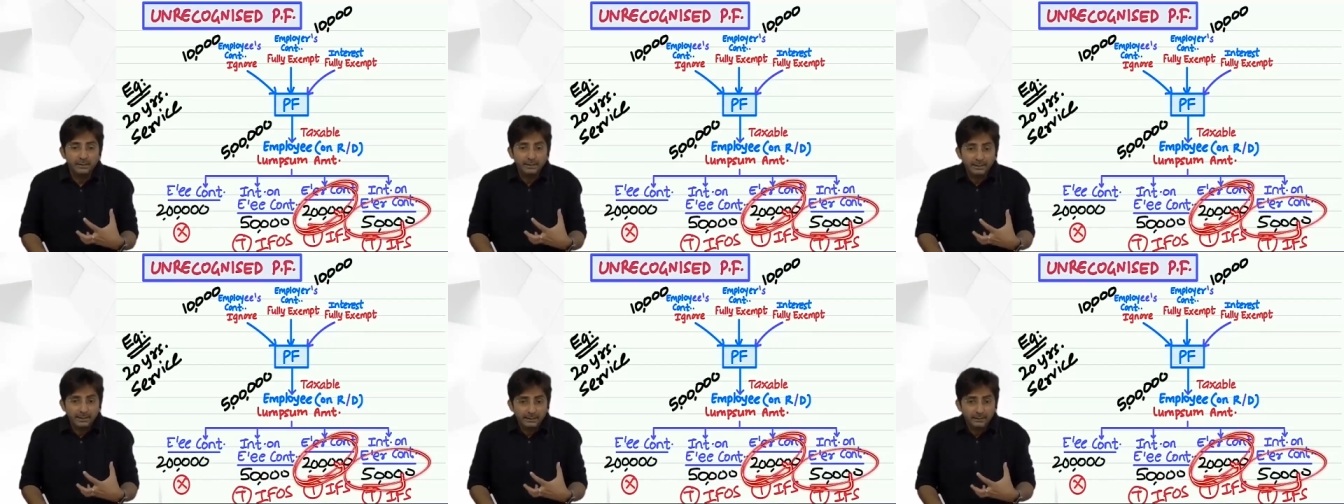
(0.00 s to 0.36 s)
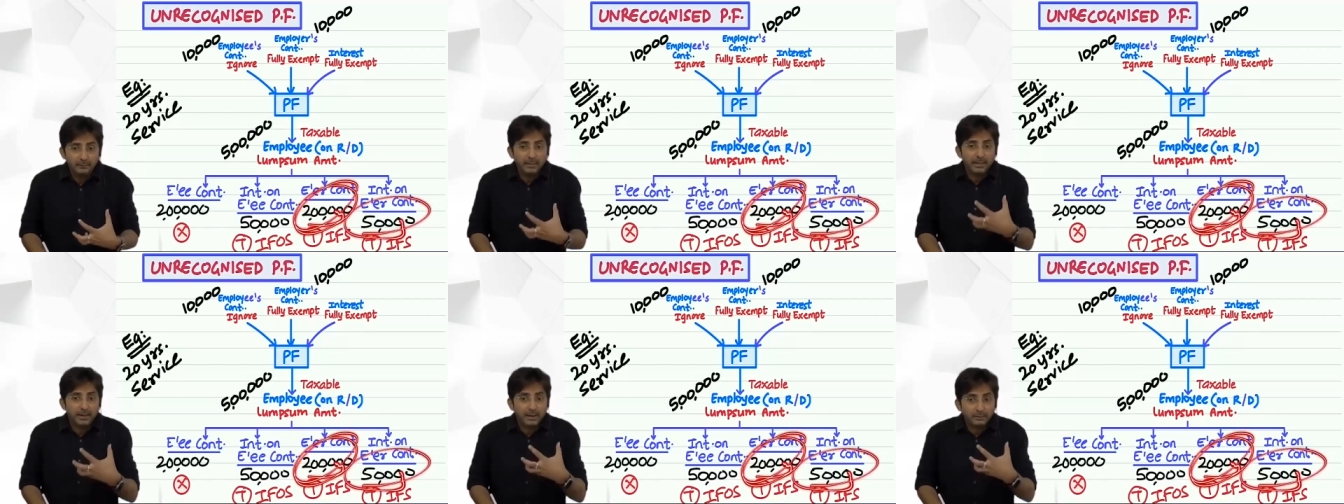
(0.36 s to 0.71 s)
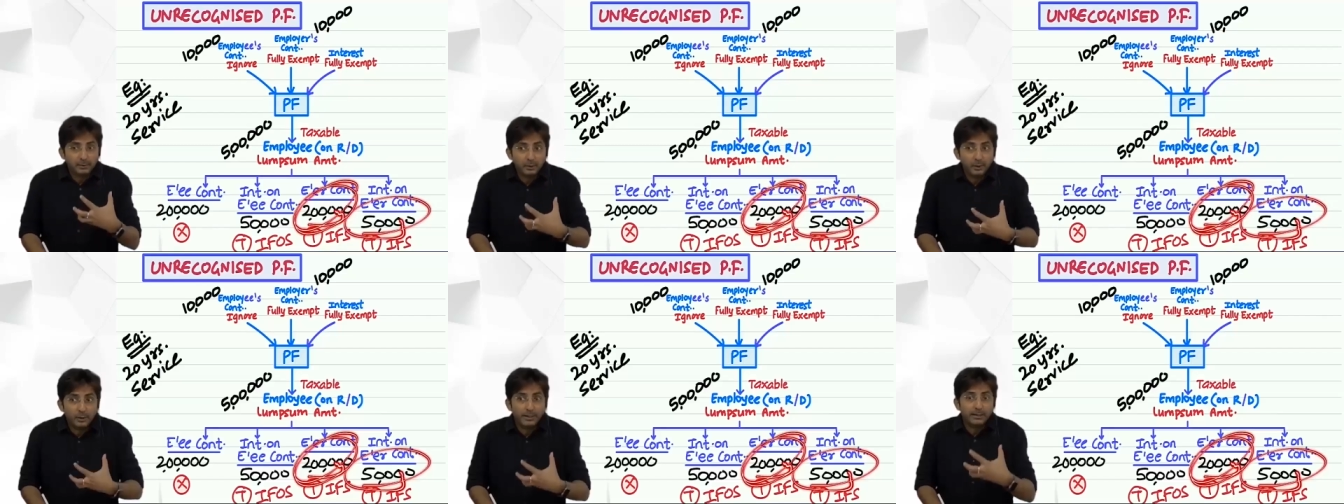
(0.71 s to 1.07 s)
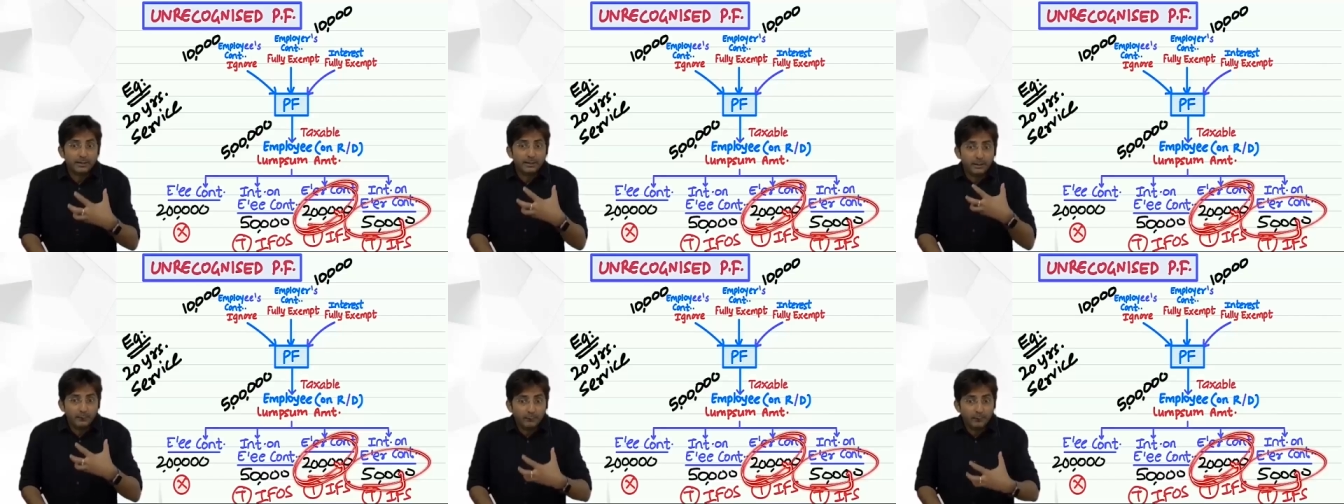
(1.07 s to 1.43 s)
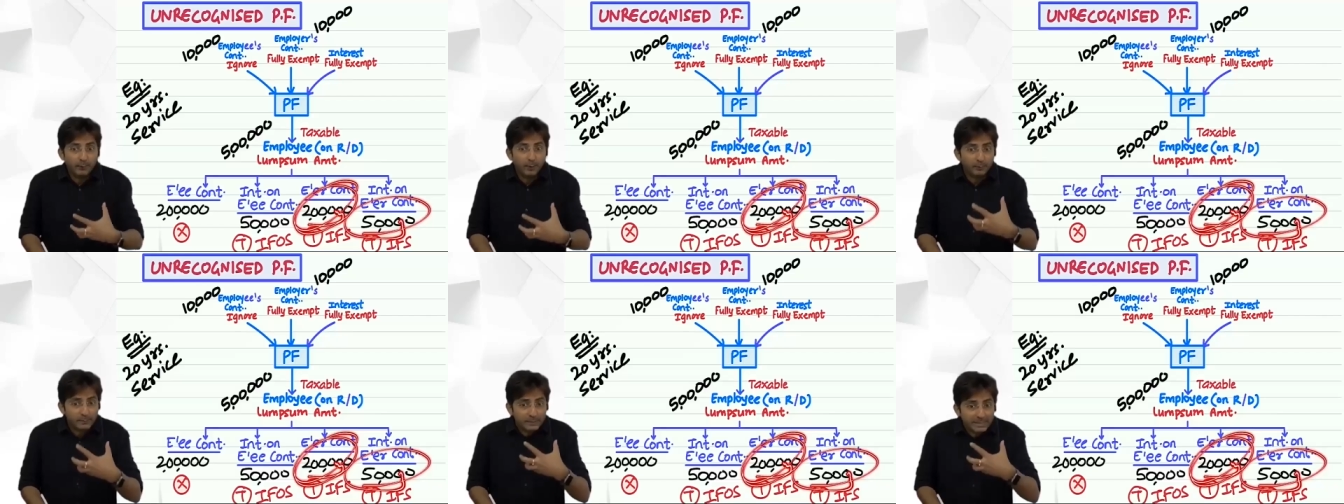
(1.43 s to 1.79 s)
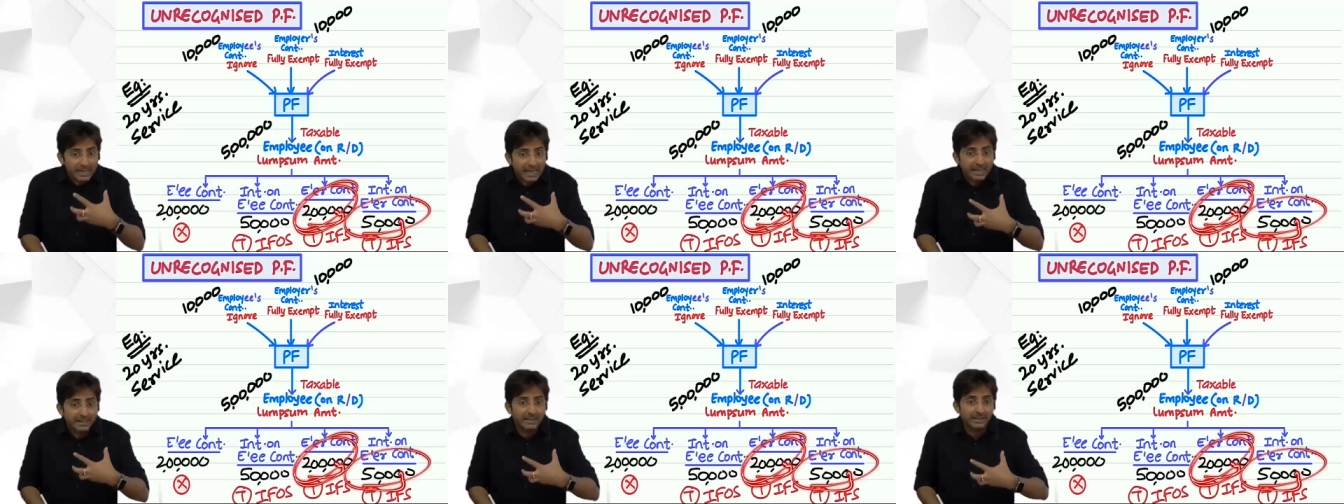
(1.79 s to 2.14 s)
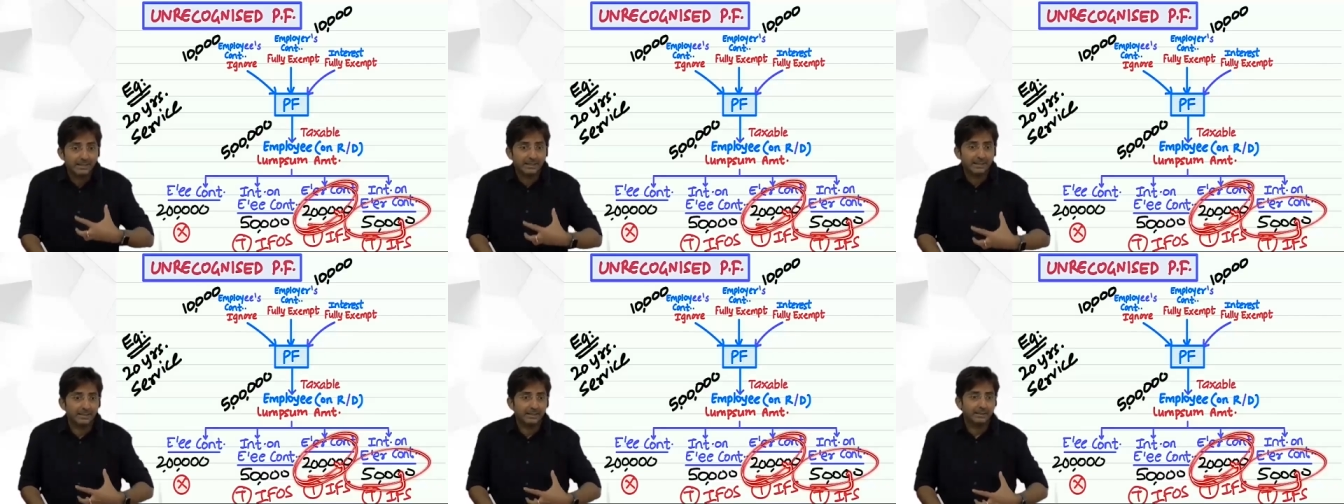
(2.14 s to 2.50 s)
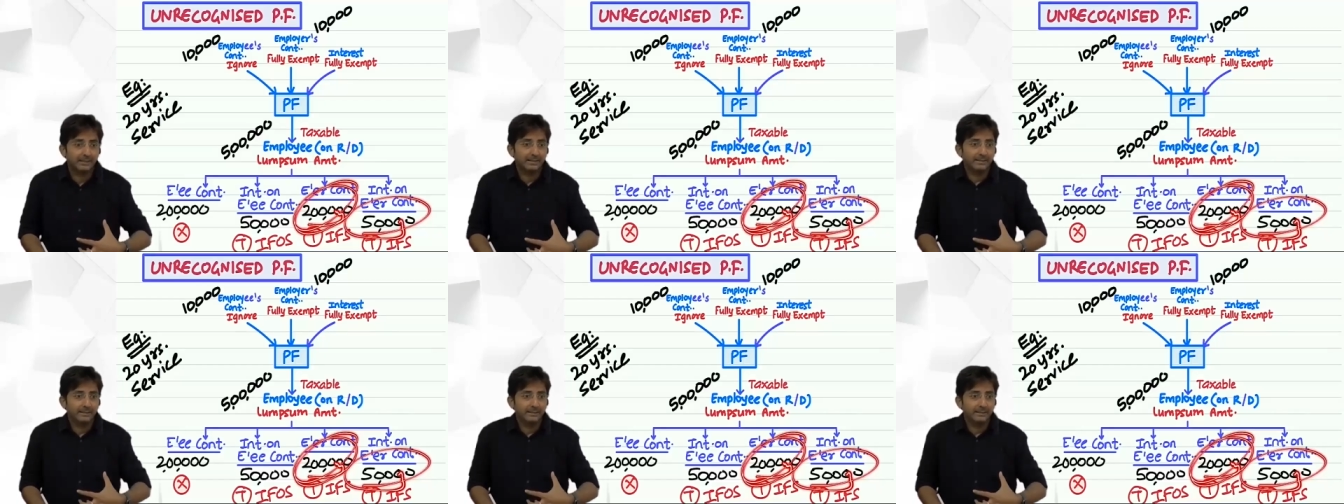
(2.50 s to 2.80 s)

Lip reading: it becomes your income from salary.